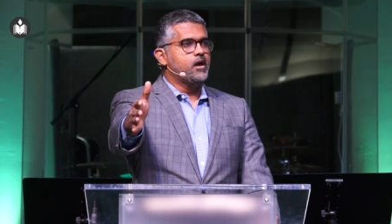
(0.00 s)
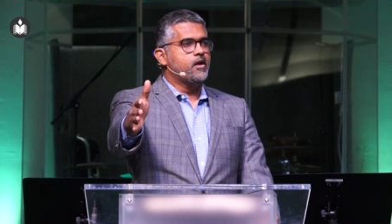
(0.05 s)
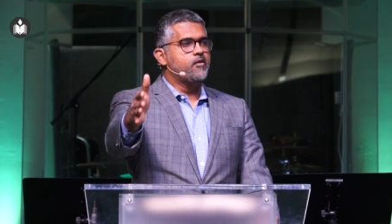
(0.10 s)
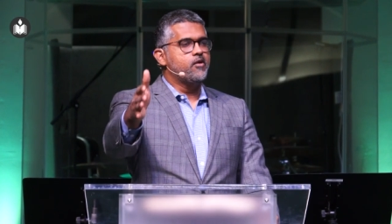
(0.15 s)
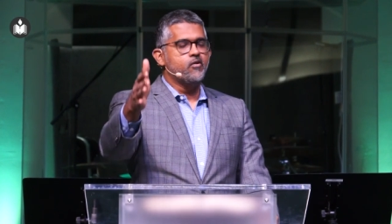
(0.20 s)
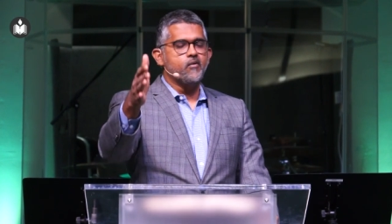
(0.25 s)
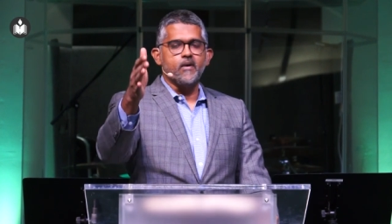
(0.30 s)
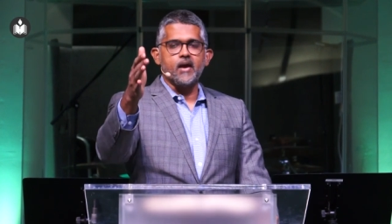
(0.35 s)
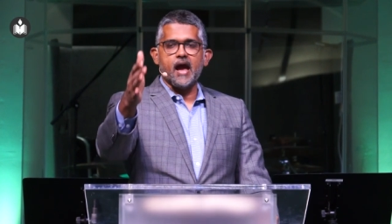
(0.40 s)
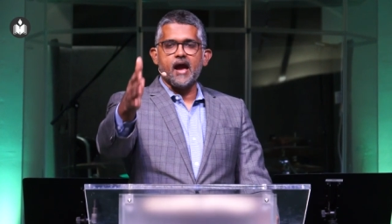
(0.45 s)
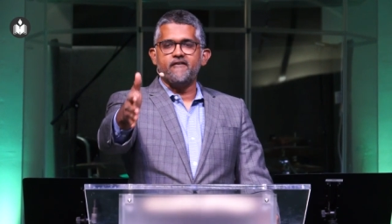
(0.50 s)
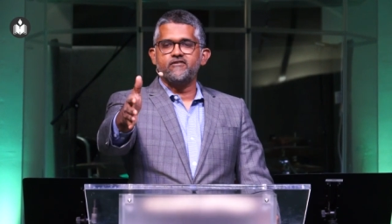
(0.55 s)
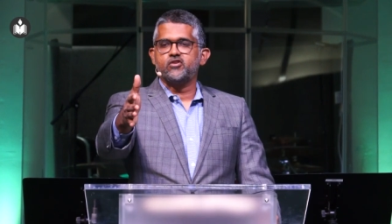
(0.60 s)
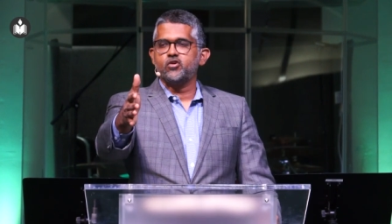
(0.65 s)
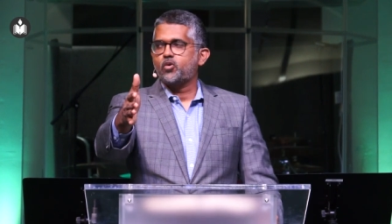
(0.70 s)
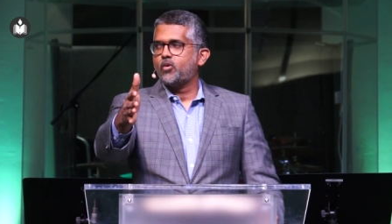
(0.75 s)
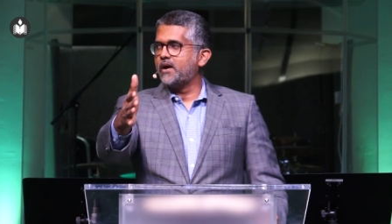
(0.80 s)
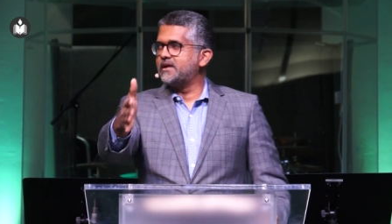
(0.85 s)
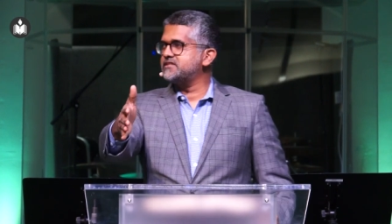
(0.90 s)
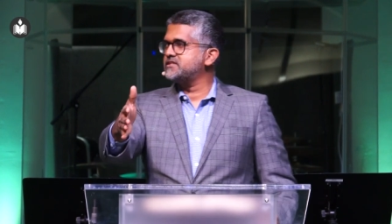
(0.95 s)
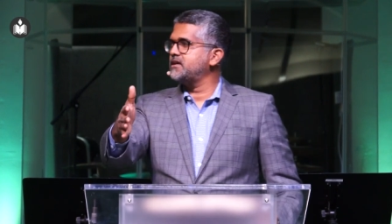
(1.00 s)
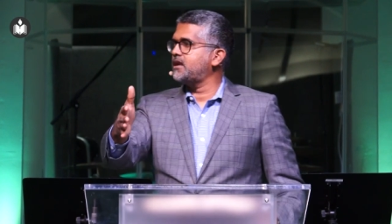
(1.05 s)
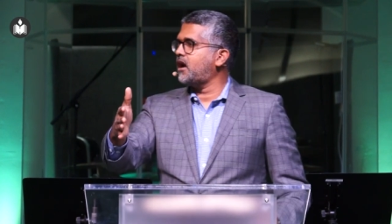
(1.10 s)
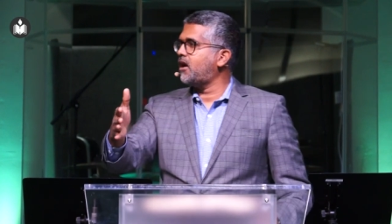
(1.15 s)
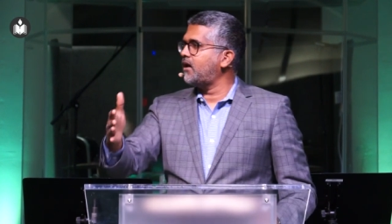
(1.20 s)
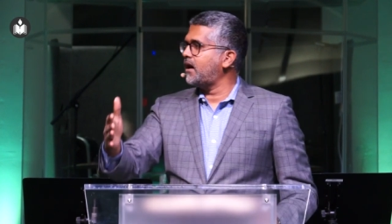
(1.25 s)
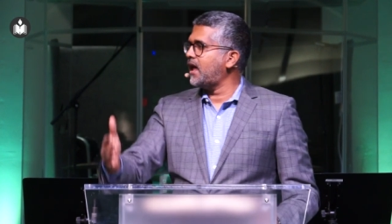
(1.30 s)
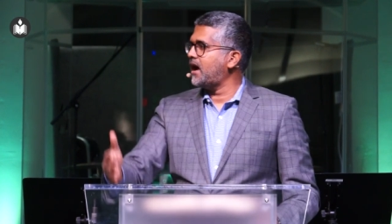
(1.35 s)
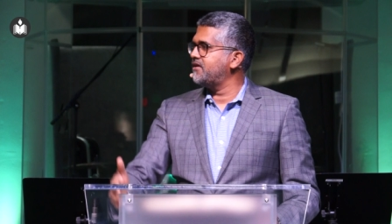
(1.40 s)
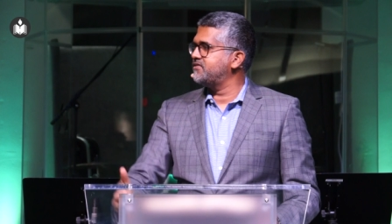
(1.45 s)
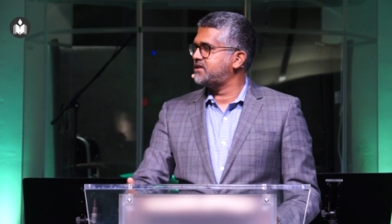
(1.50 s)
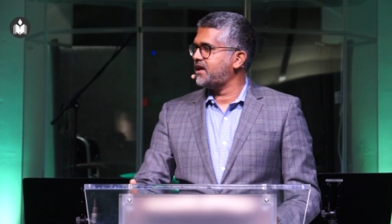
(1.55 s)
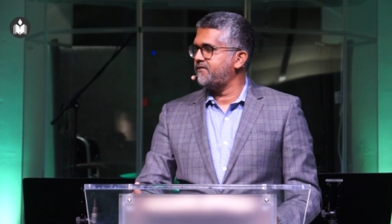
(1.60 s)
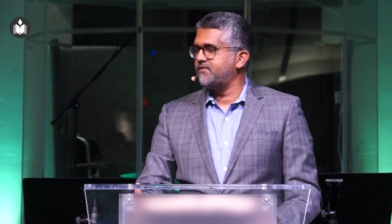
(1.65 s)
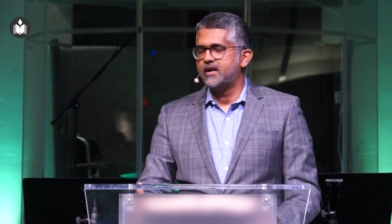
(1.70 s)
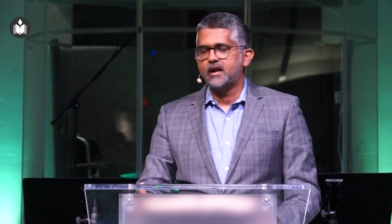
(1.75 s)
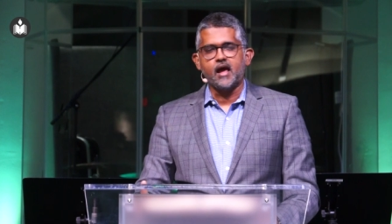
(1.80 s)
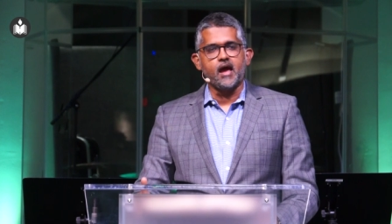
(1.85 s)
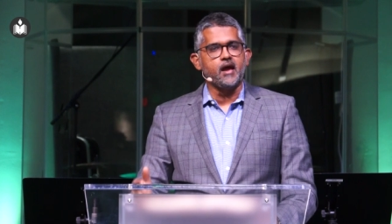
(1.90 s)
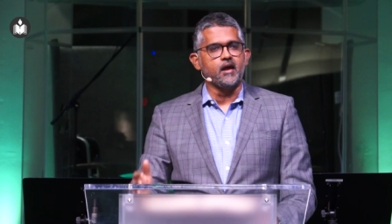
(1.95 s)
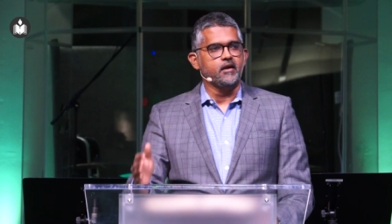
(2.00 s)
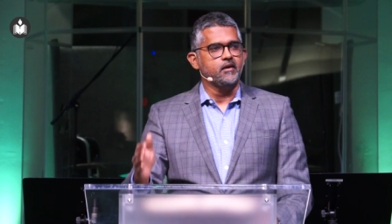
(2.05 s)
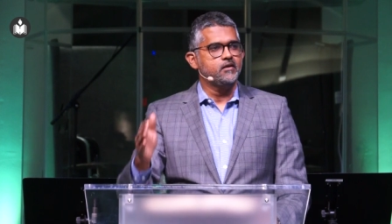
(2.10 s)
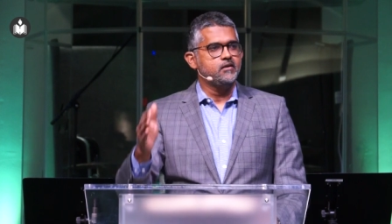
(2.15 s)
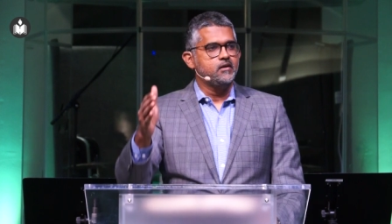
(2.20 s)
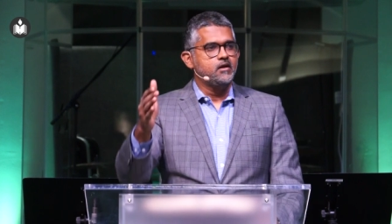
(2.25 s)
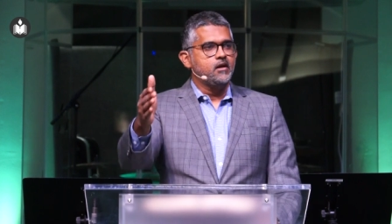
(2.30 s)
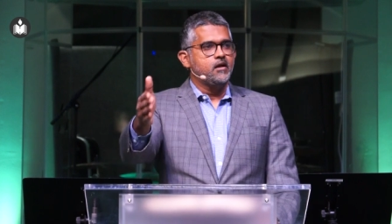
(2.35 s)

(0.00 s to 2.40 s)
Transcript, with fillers: It, we have to question our lives every day.